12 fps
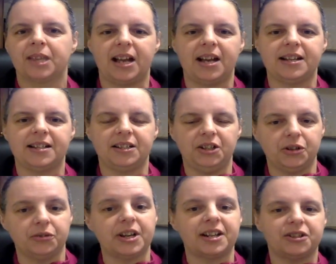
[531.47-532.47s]
And, you
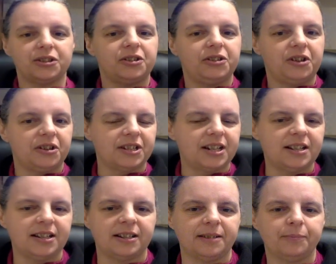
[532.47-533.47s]
know, that took a long
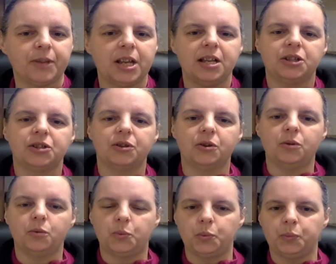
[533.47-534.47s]
time.
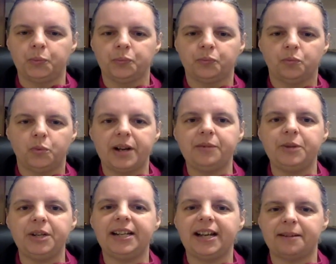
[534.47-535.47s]
So when
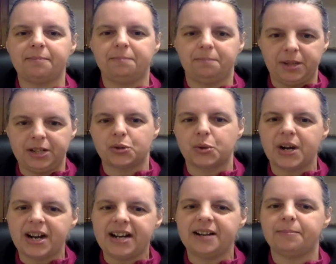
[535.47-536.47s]
we get
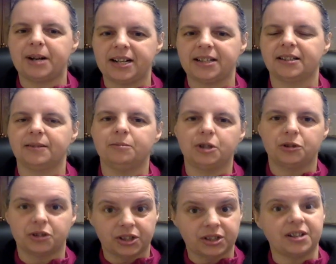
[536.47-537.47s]
betrayed by someone
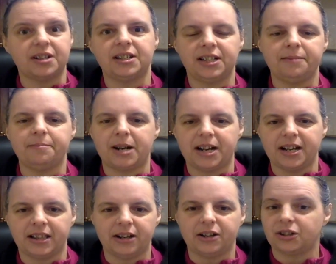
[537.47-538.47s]
or sucked in
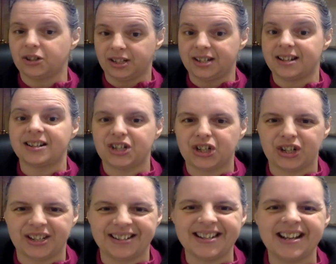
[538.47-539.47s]
by their
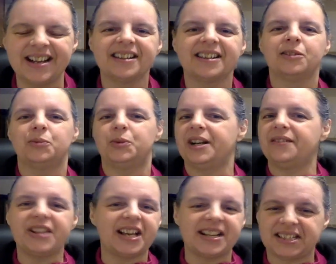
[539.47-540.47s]
seduction,
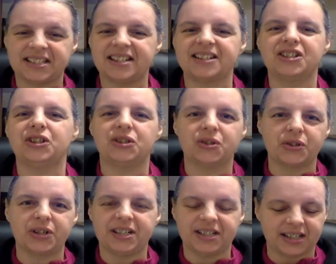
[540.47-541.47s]
whatever that seduction
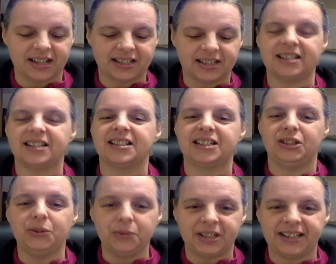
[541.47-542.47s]
story is that sucks
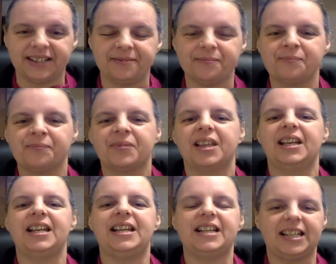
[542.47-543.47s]
you in,
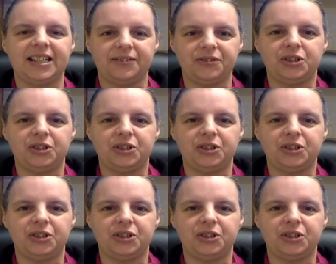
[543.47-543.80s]
it gives